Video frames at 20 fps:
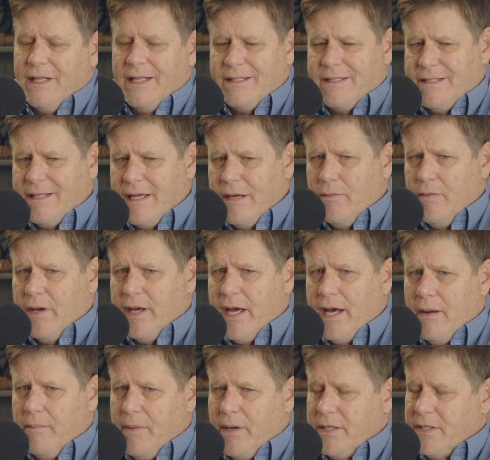let's say we
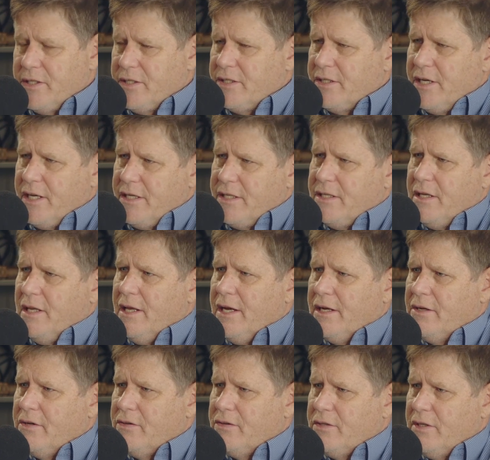got a bunch of site
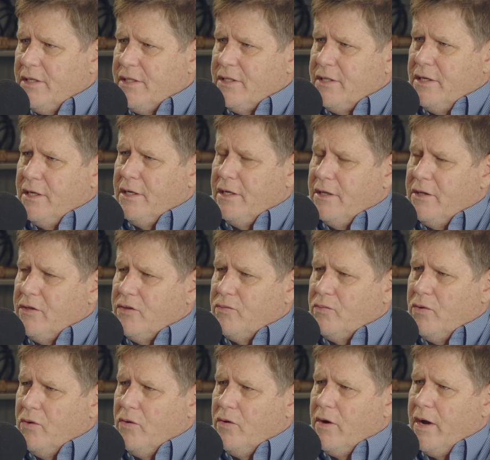selectors listening to this
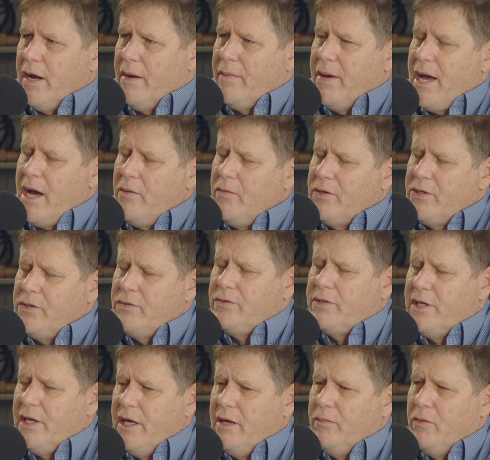program, how would you
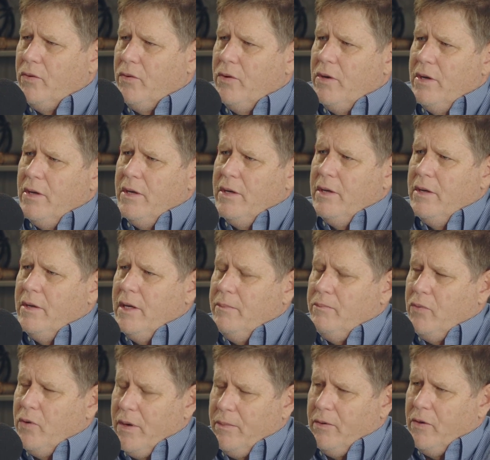table
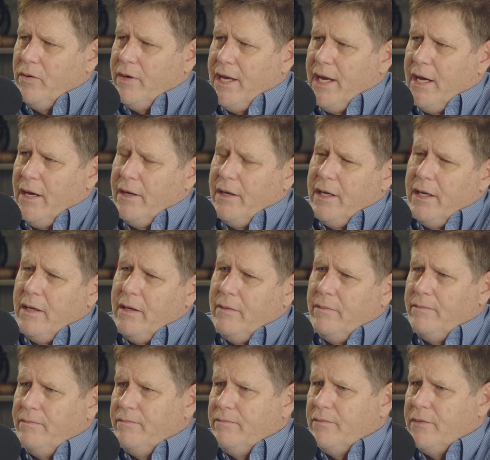Pueblo
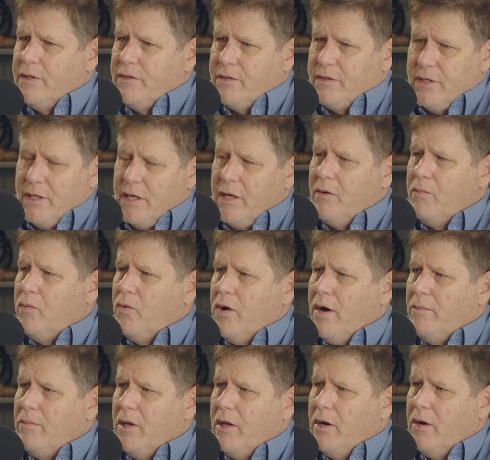County, the city of
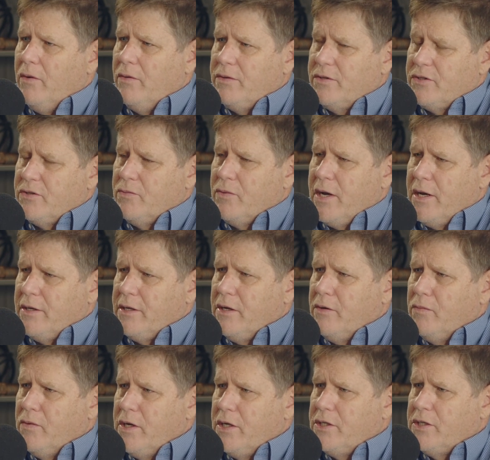Pueblo, and
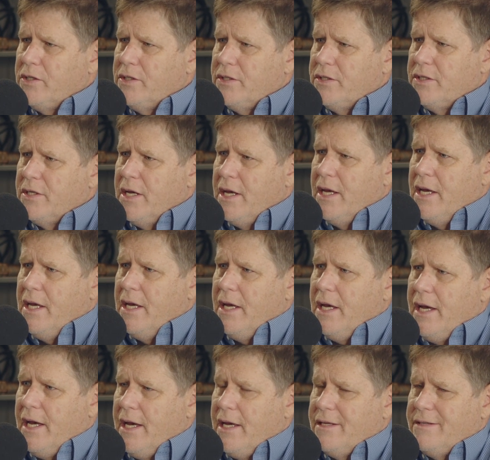surrounding regions?
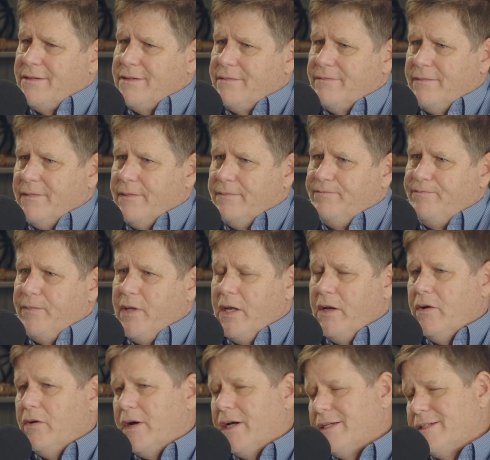As
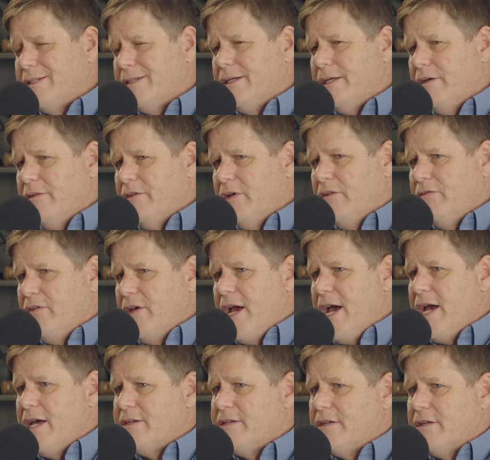because if you
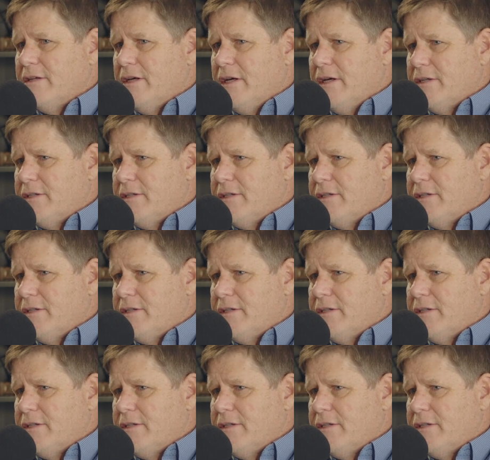ask